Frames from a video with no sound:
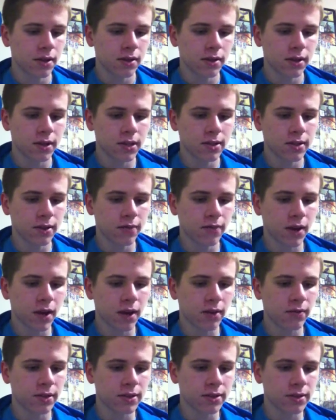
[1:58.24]
this stuff
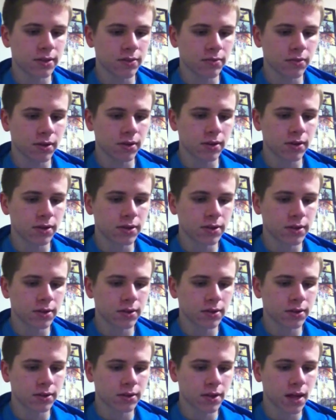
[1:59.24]
obviously works.
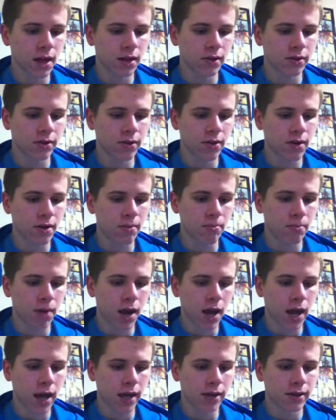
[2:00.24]
I don't know, I
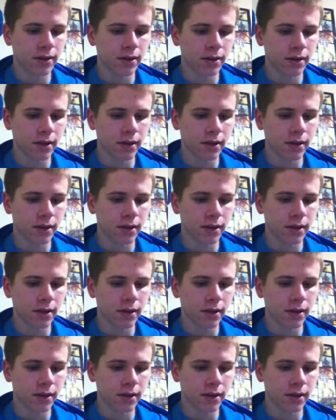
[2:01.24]
might,